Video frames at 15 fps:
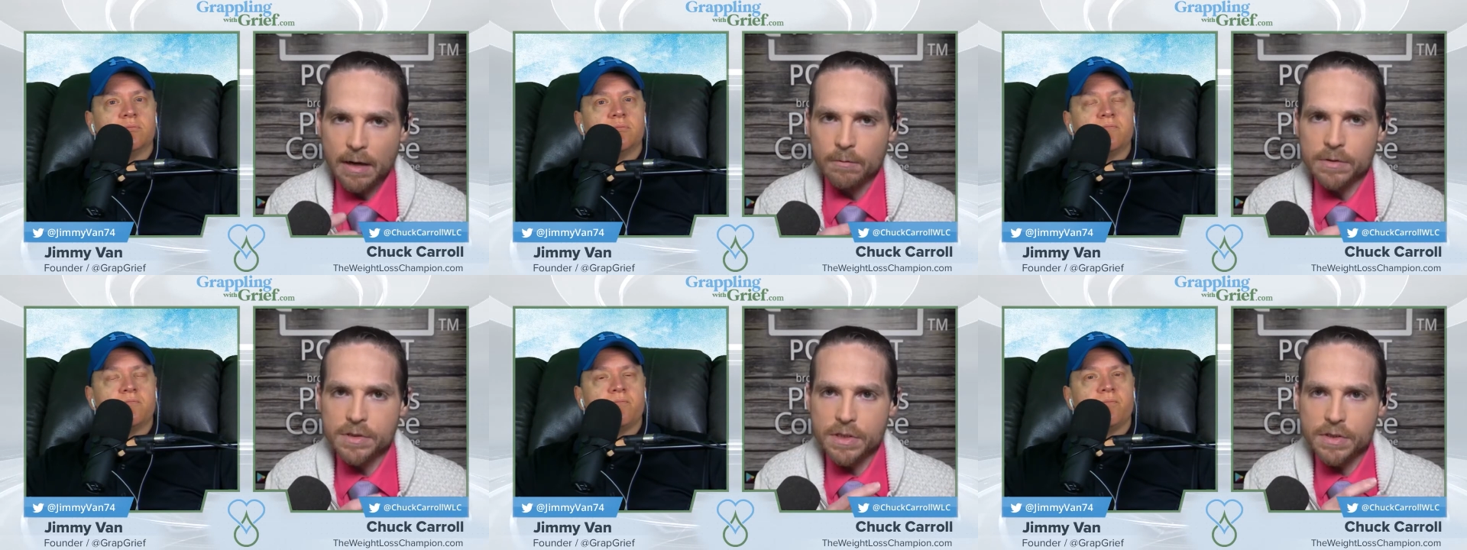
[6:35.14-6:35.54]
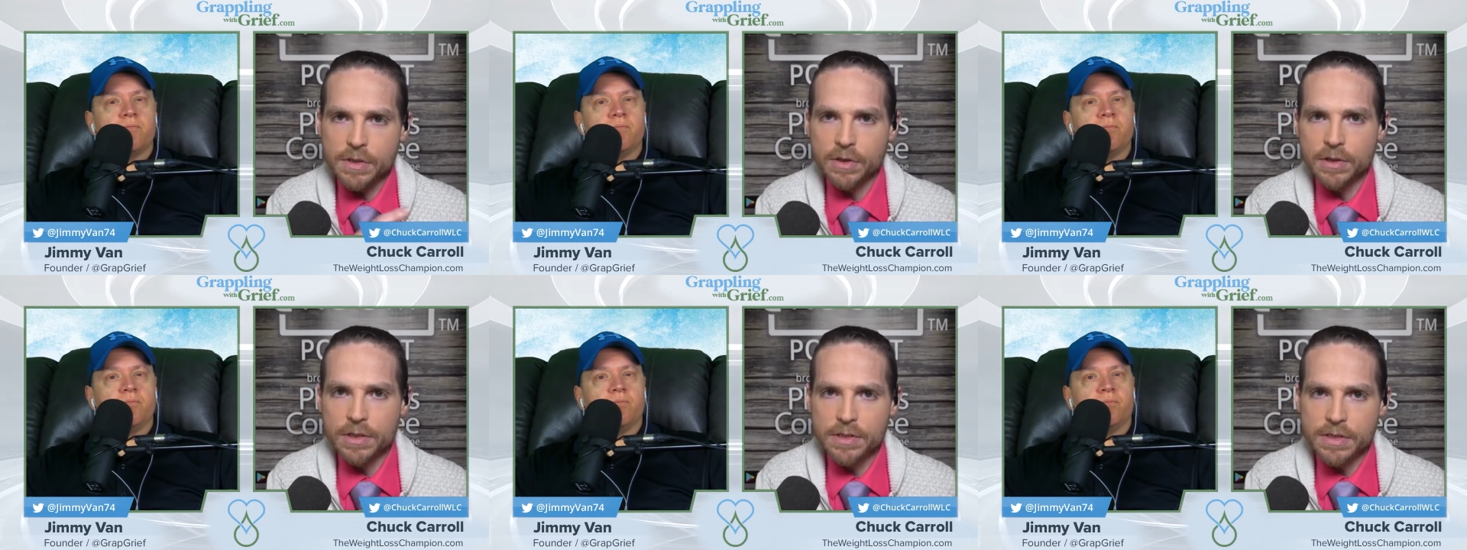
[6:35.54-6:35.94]
Speaker 1: was as
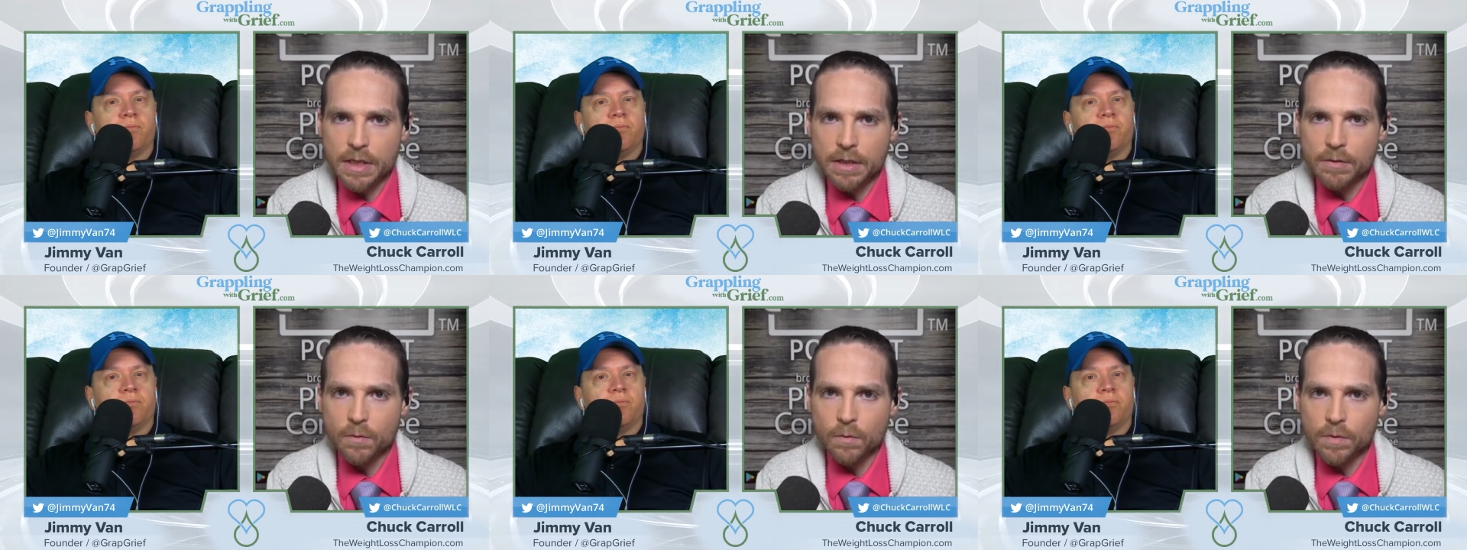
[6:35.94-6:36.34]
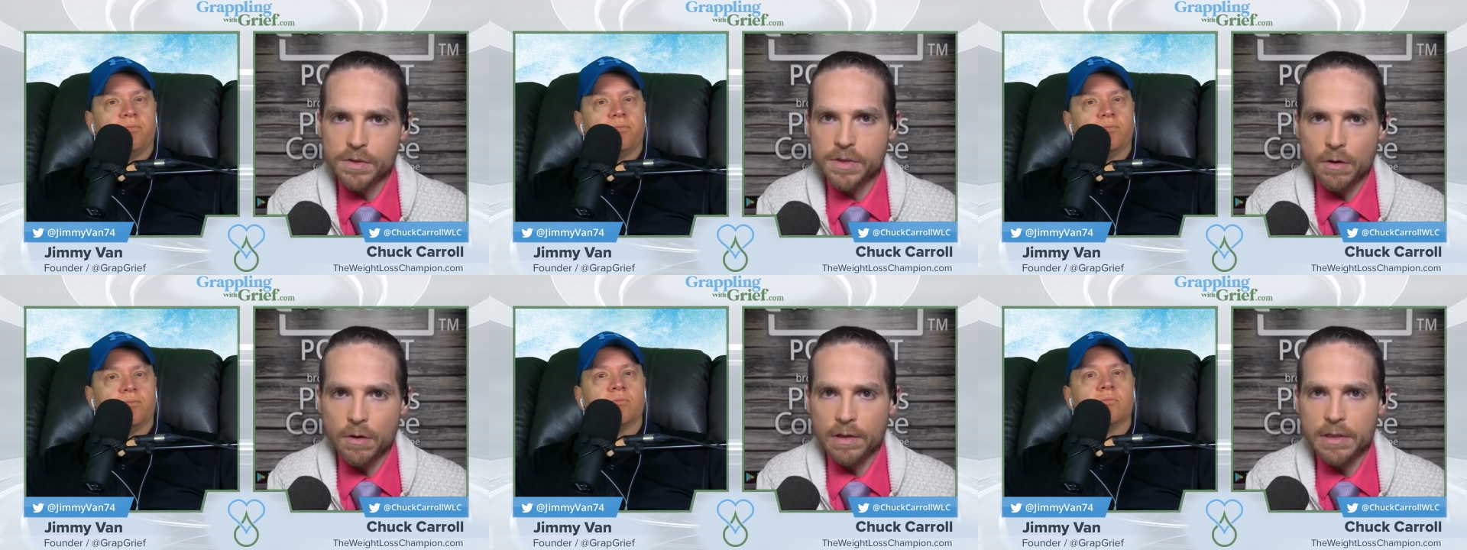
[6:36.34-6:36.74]
good as it
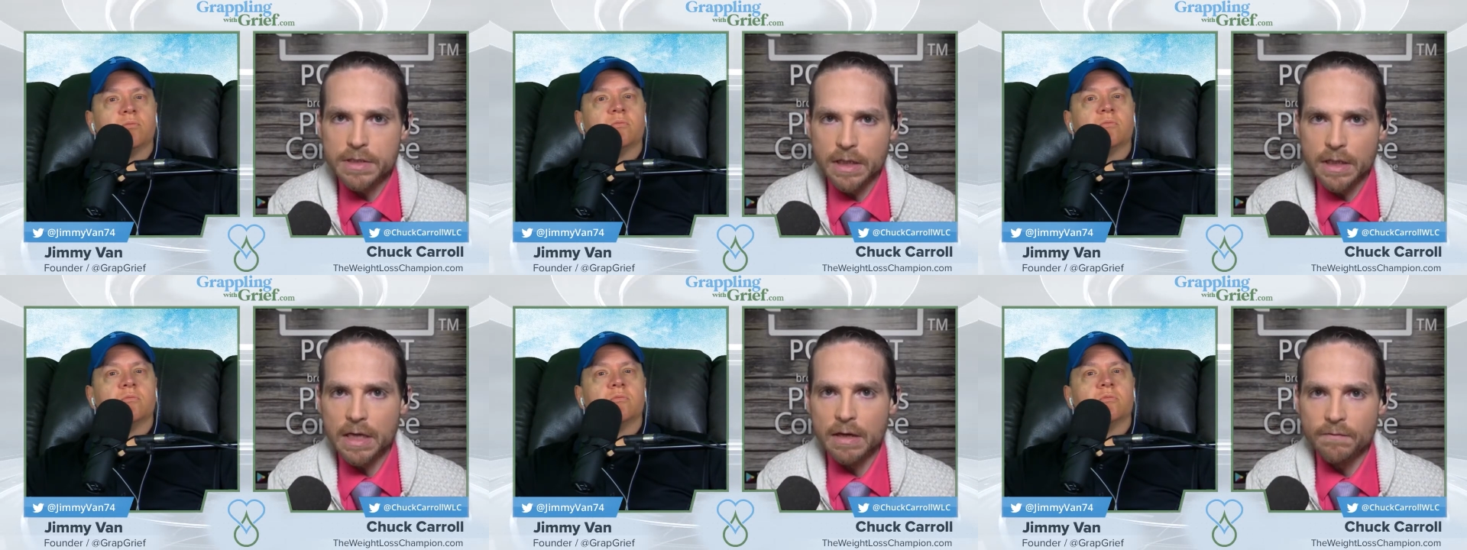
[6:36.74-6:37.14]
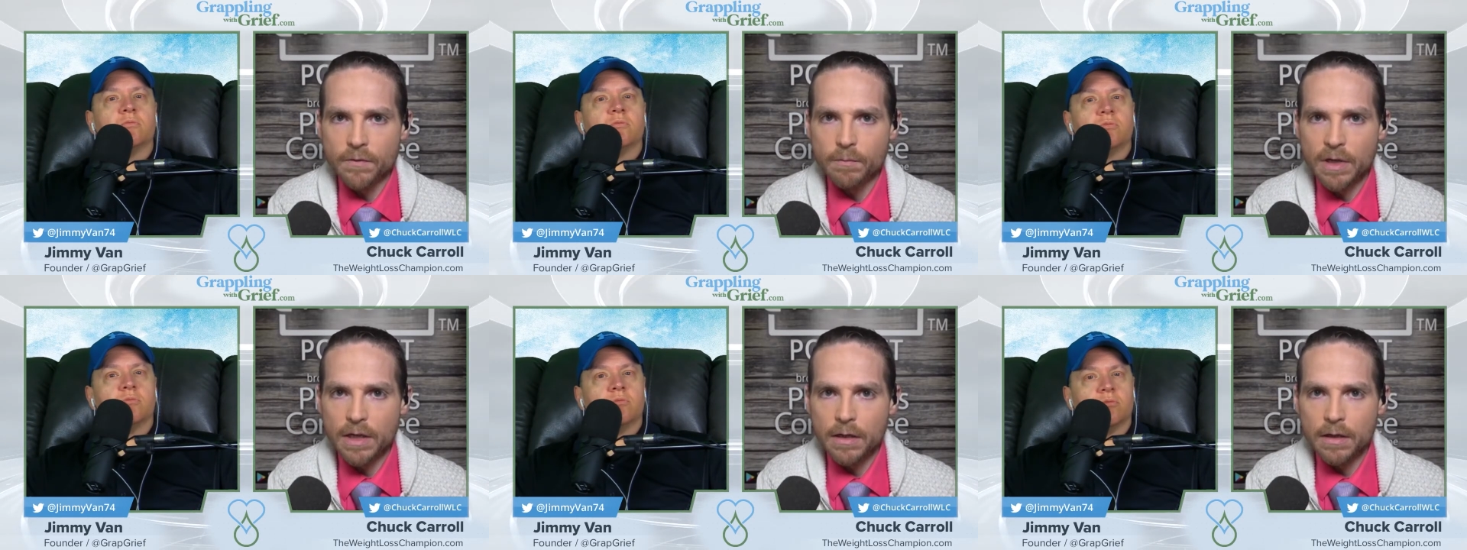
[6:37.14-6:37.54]
was going to get for
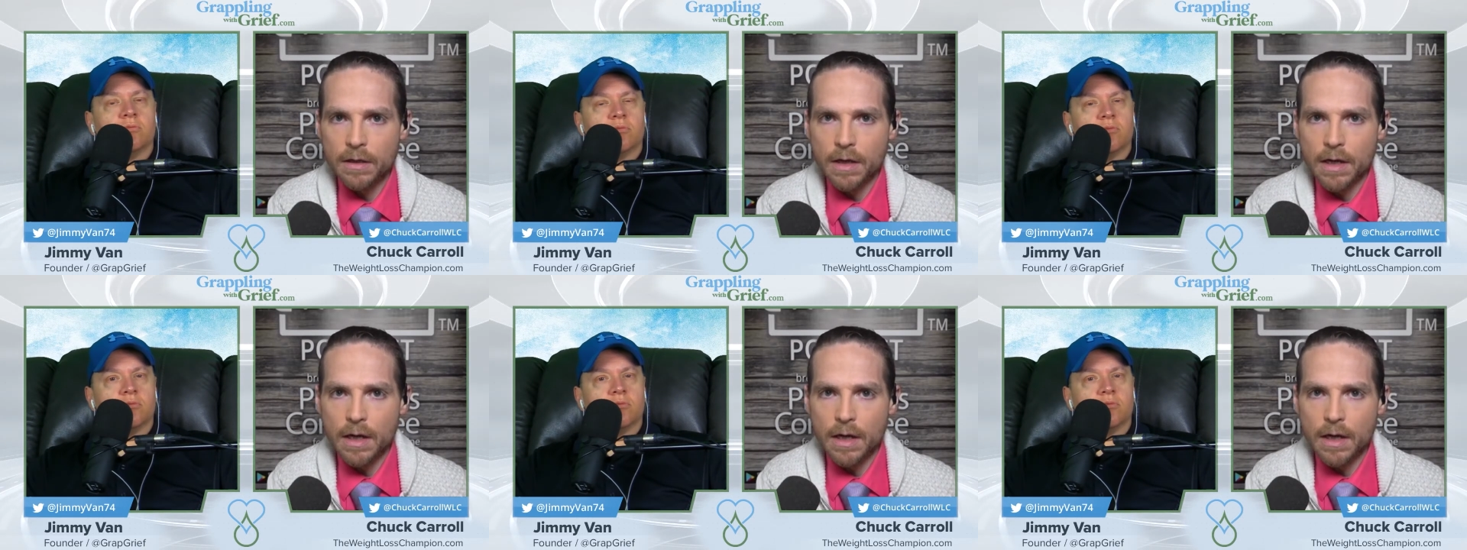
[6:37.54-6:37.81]
me